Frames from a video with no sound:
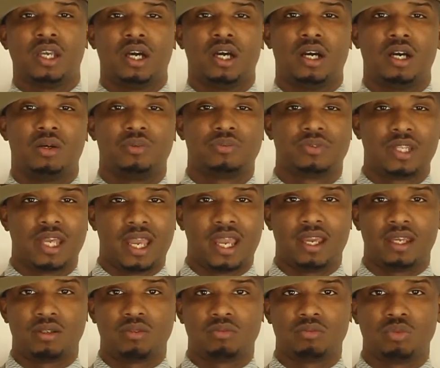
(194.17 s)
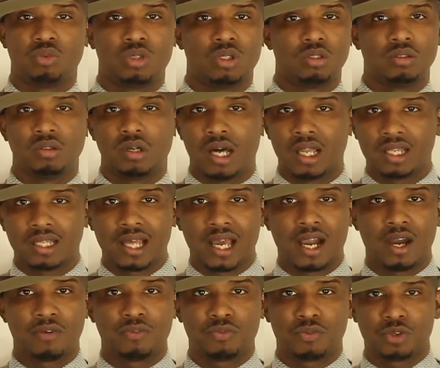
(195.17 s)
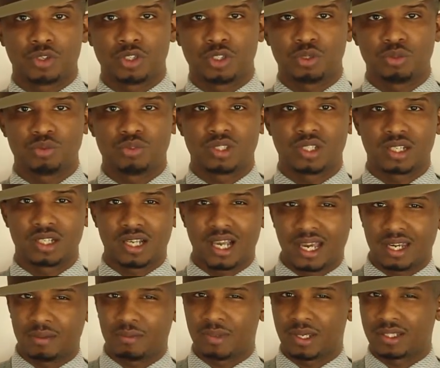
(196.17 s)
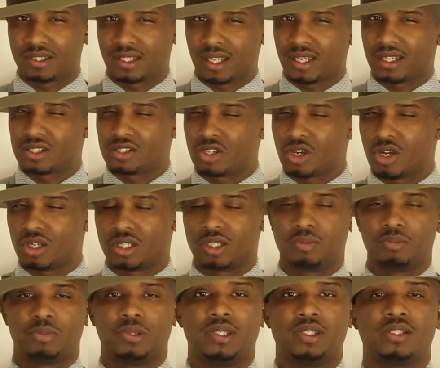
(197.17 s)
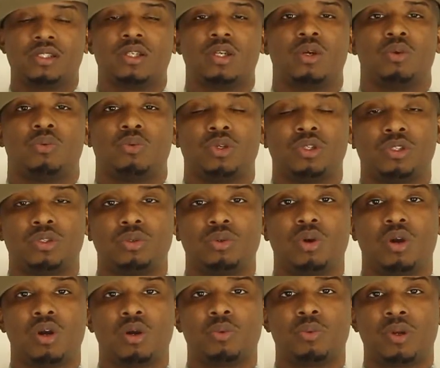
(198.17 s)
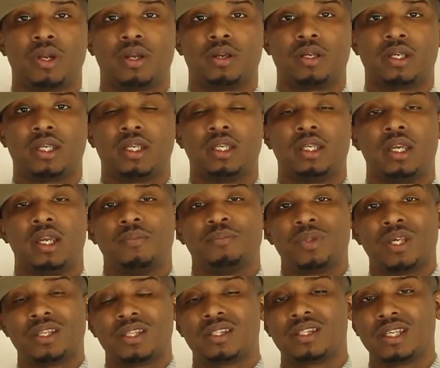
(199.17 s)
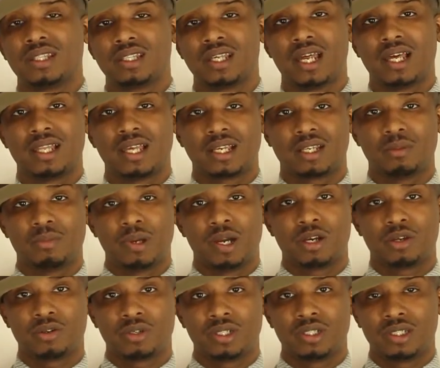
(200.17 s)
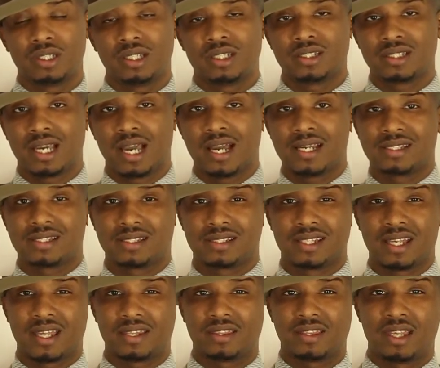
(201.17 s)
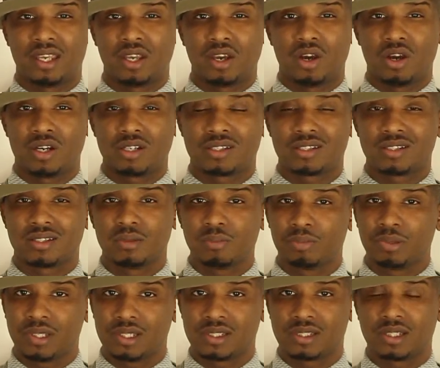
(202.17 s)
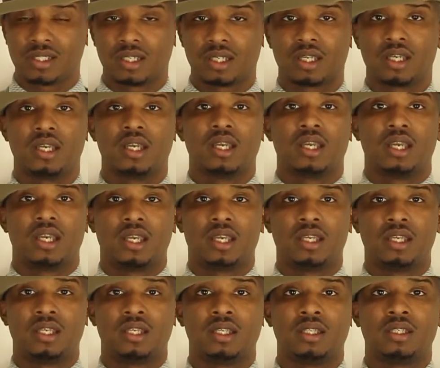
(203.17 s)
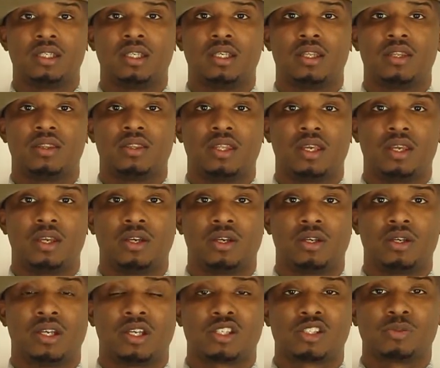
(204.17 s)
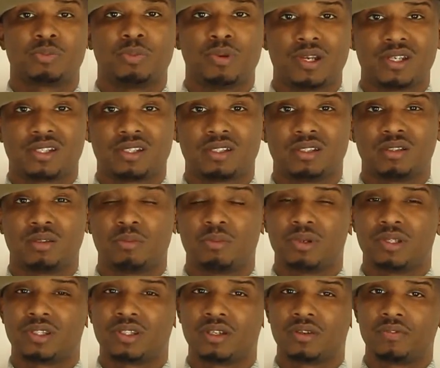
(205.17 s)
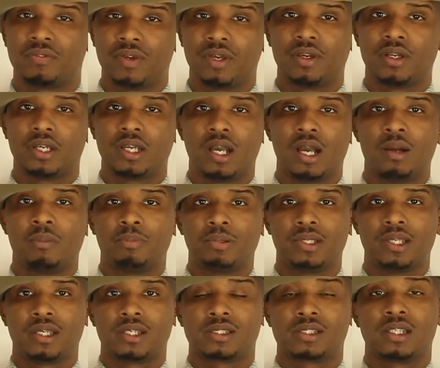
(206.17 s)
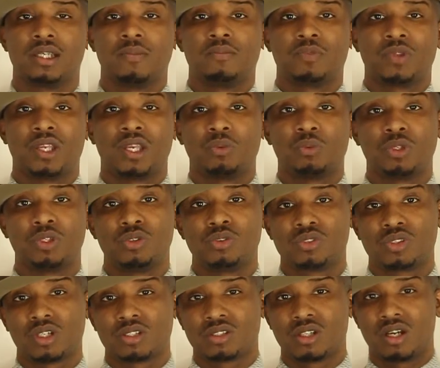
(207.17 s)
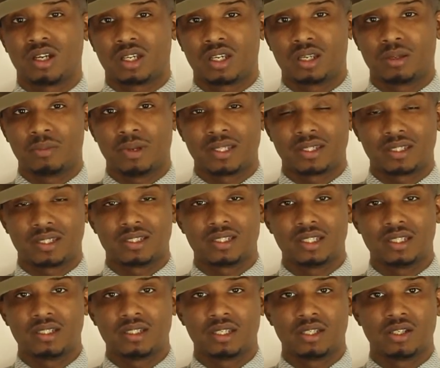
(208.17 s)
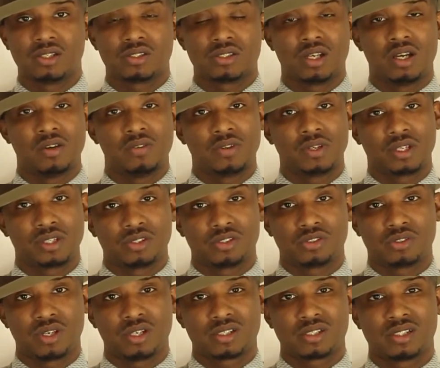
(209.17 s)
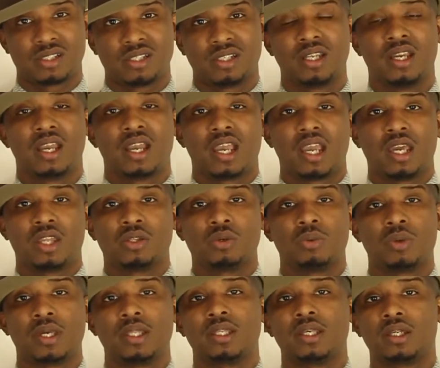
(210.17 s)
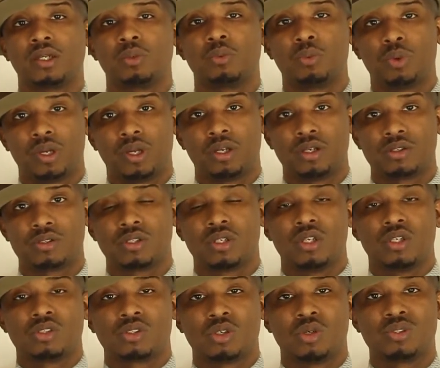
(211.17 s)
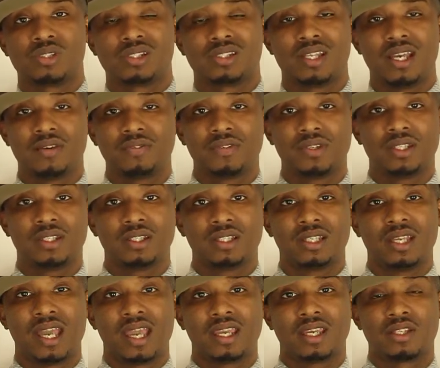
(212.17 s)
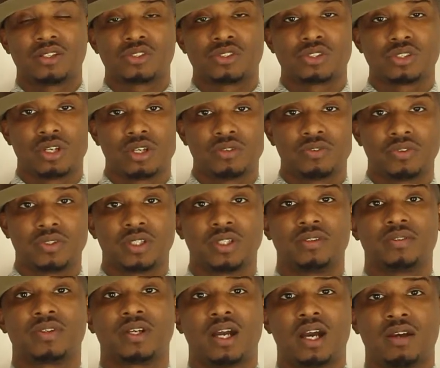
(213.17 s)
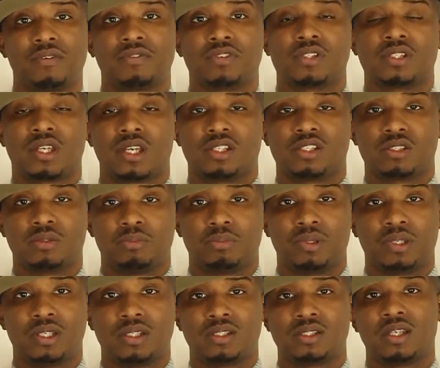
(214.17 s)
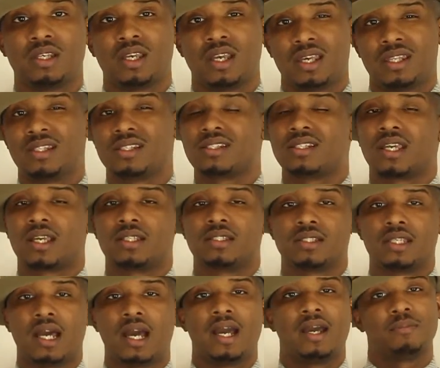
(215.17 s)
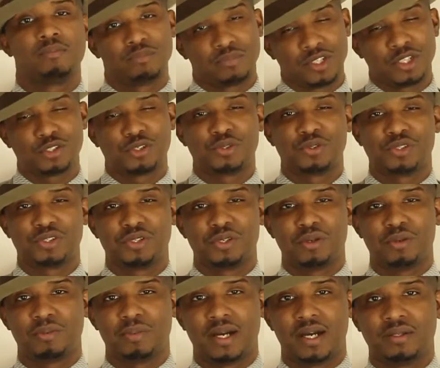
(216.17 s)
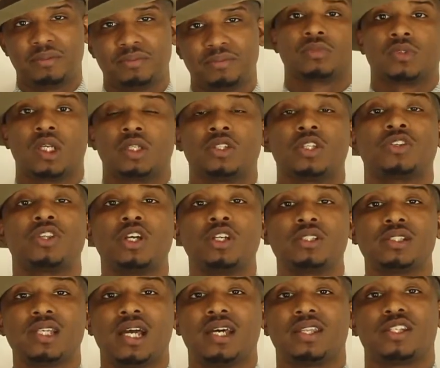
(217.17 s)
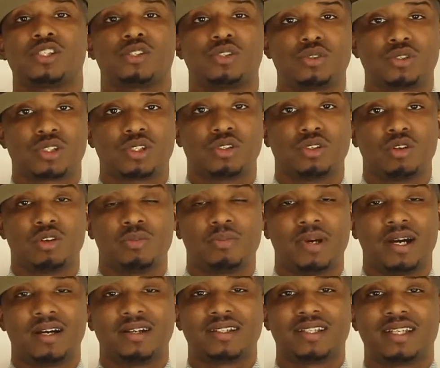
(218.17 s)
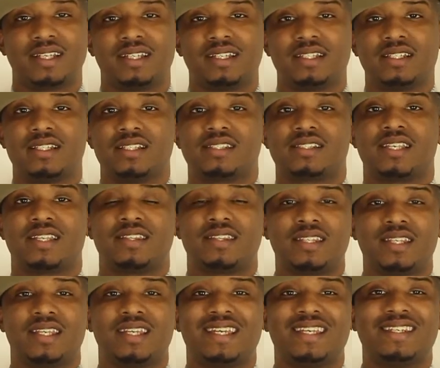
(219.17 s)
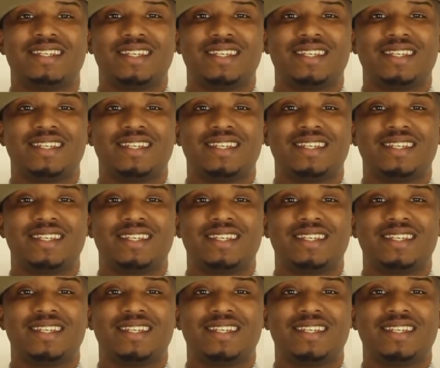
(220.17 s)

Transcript: uh, that will allow for you to kind of make that a talking piece when you are wearing it. Now, the thing that I like about grenadine ties is that they are simplistic in their expression, but they're very complex when you start talking about the details of the construction and the way that it wears. So it's definitely a conservative conversation piece and the second tie that you should know about. The third tie that you should know about is the